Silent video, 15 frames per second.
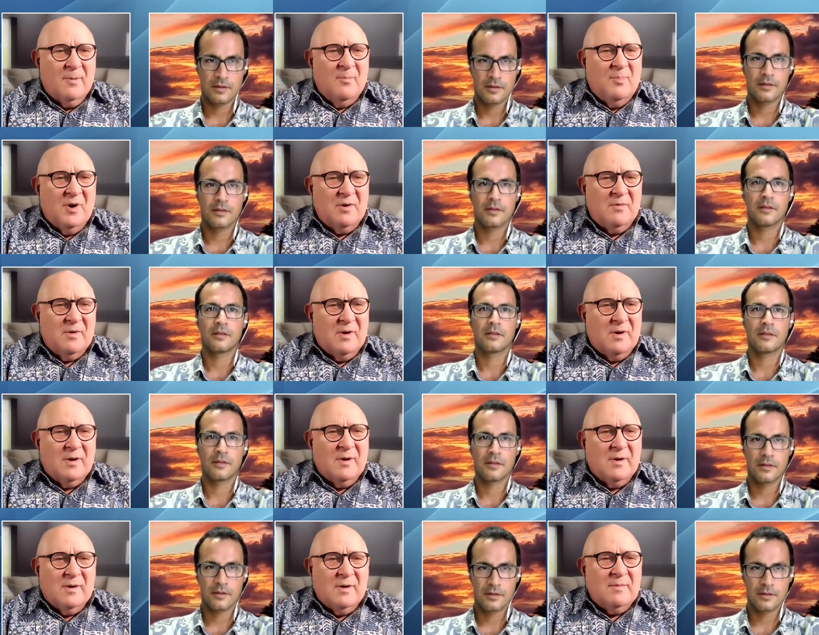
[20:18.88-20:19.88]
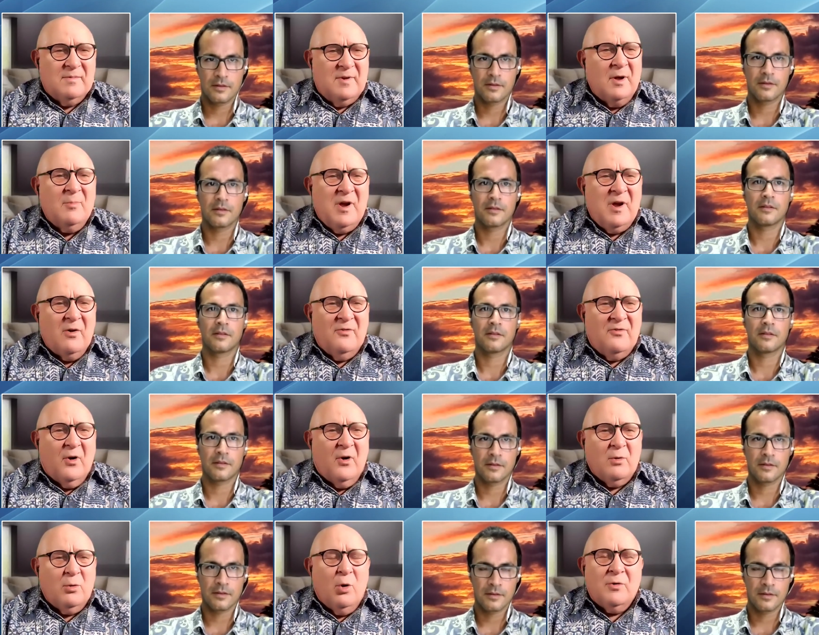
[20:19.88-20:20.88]
Speaker 1: But tell me how
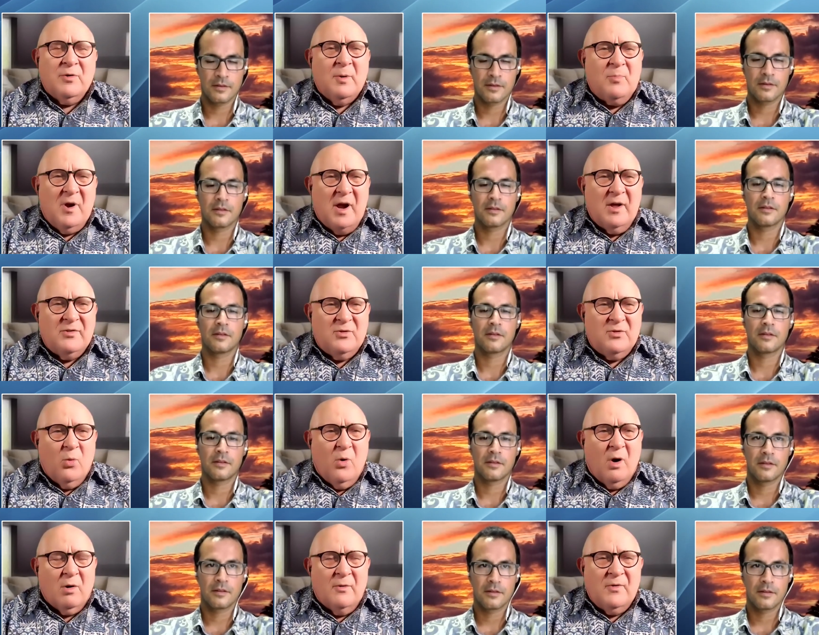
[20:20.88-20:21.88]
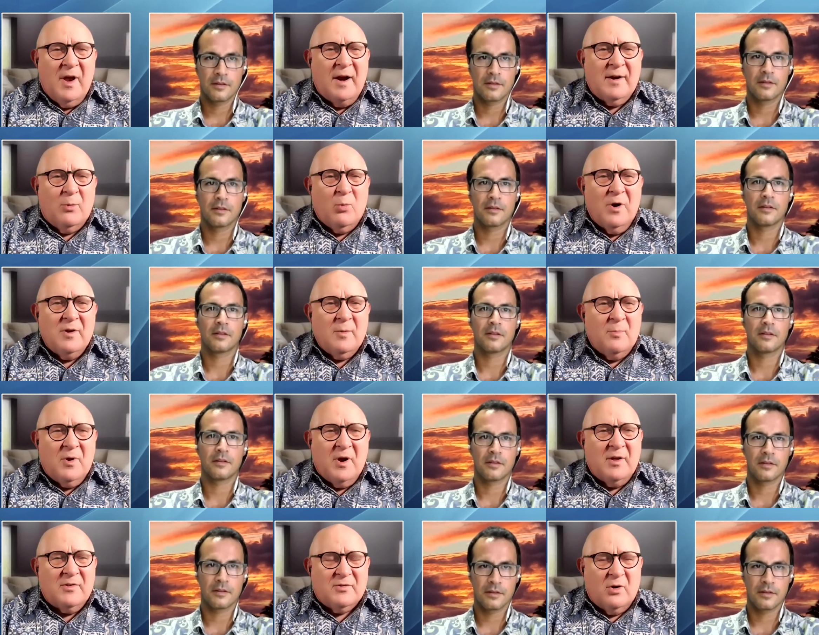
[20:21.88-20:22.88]
far along the path you are on that and where the
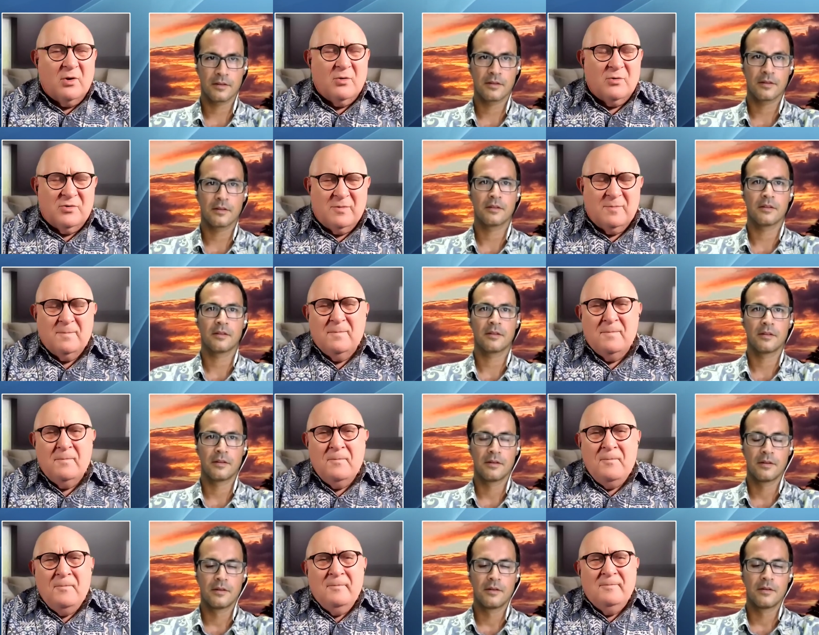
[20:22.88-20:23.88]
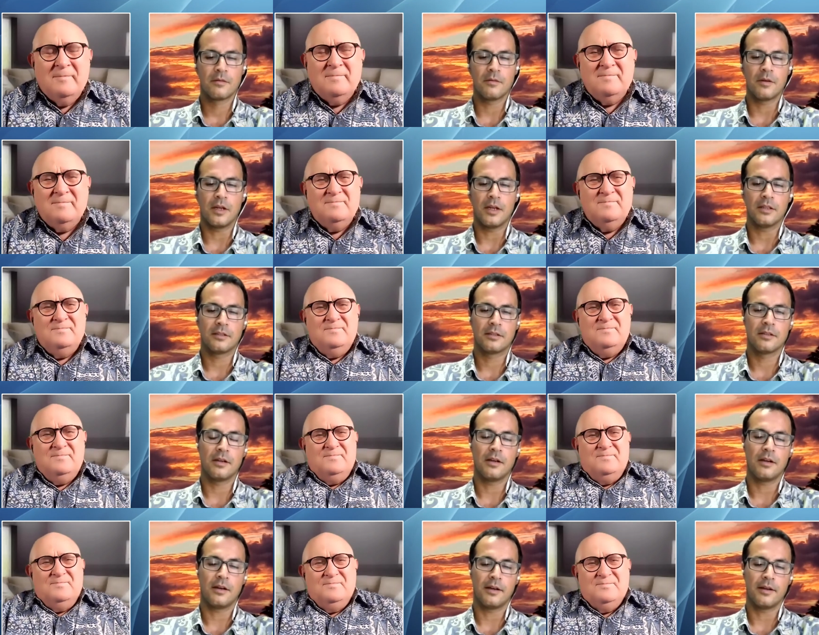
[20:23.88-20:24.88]
path goes.
Speaker 2: Right.
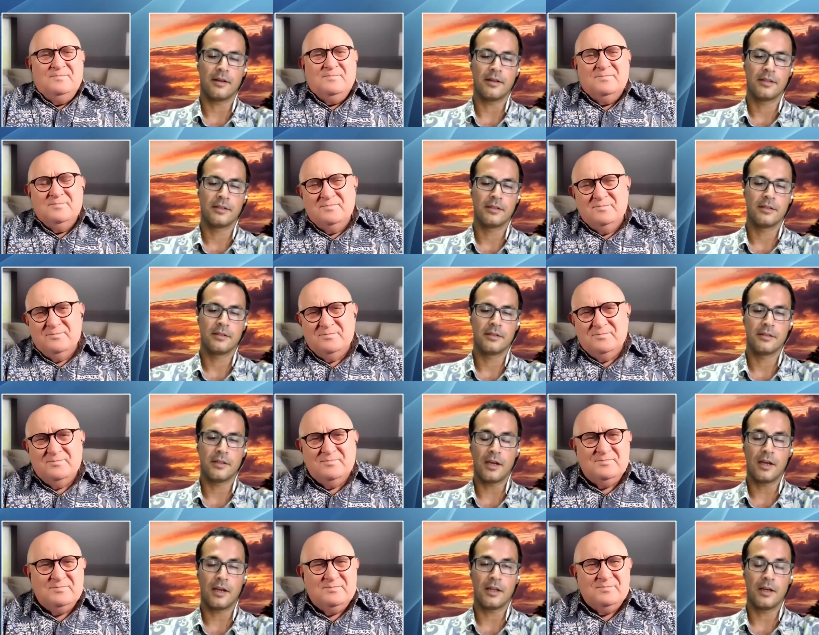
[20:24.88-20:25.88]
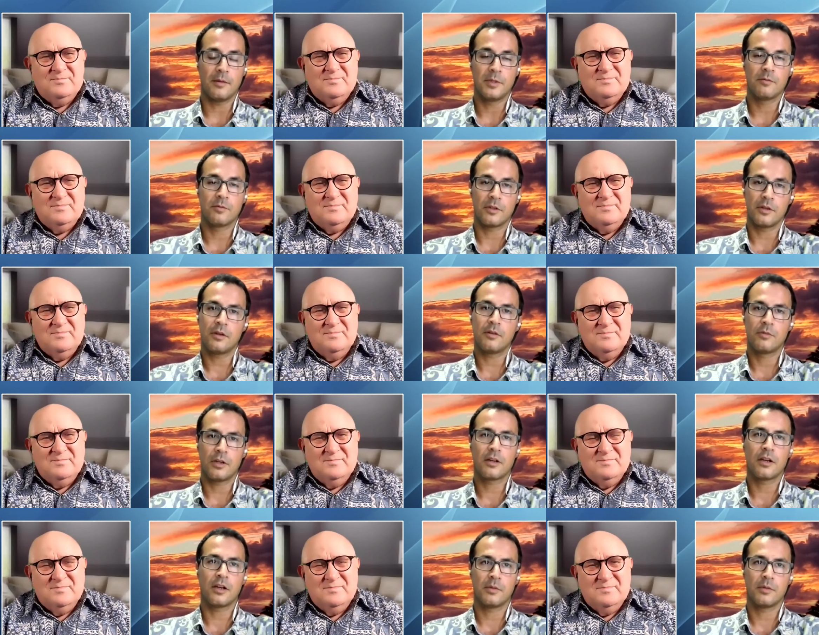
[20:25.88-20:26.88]
Yeah, I mean,
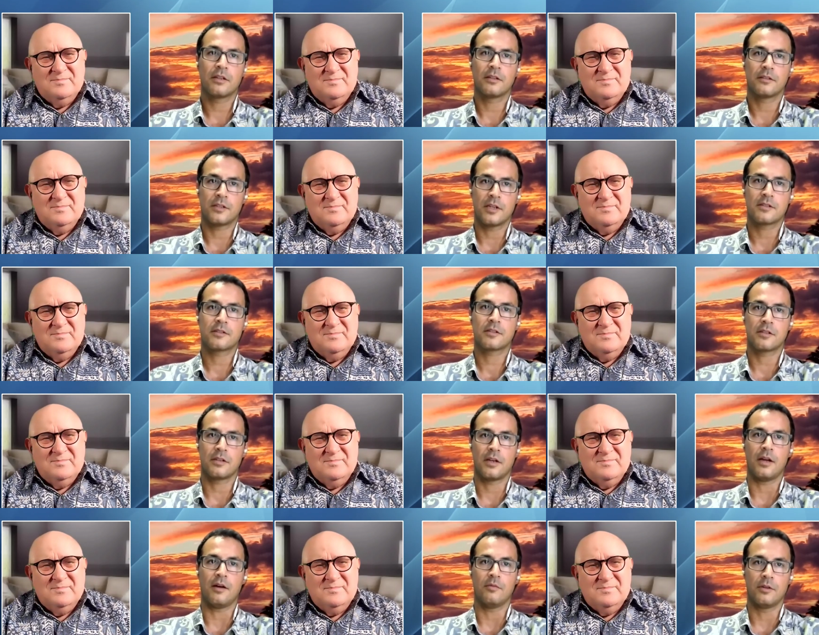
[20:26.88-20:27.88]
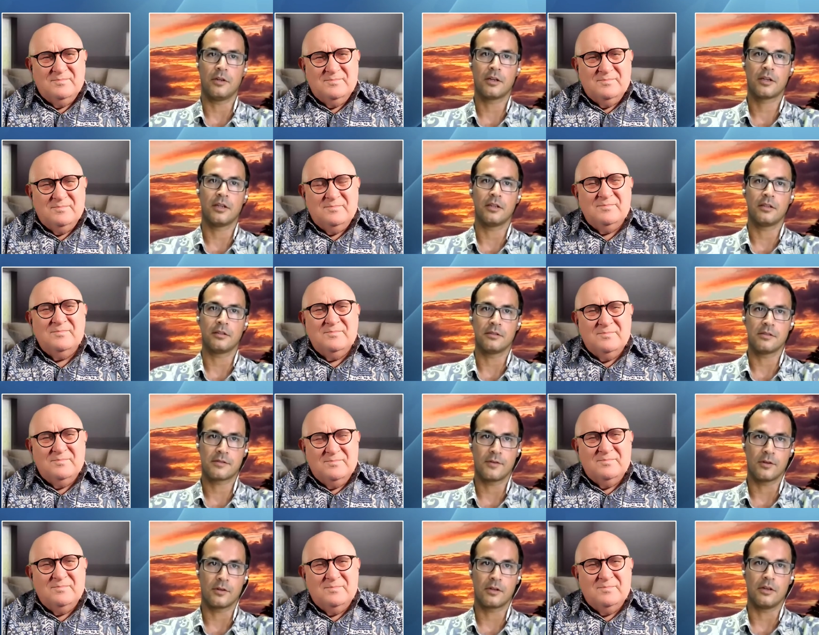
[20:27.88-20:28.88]
we're kind of making a transition now. We are getting
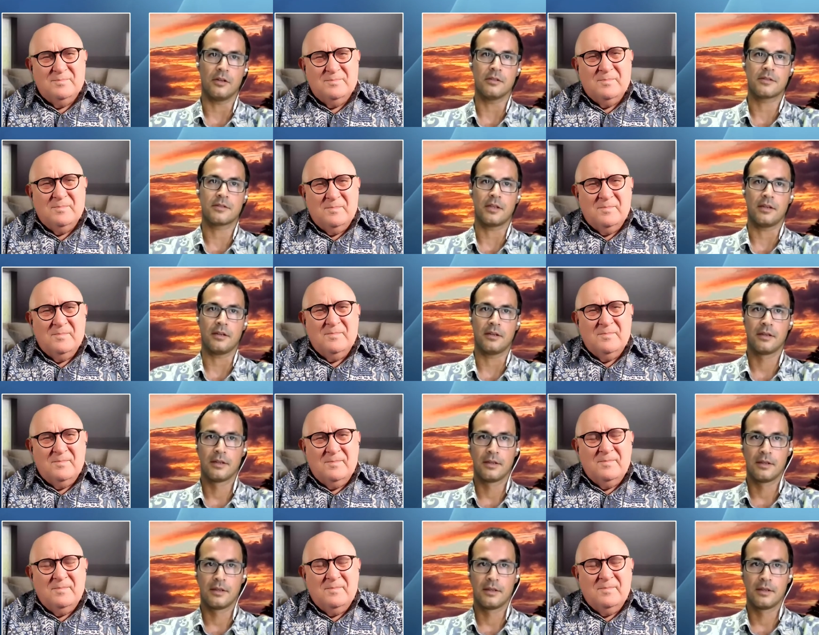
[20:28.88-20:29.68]
these phone calls and,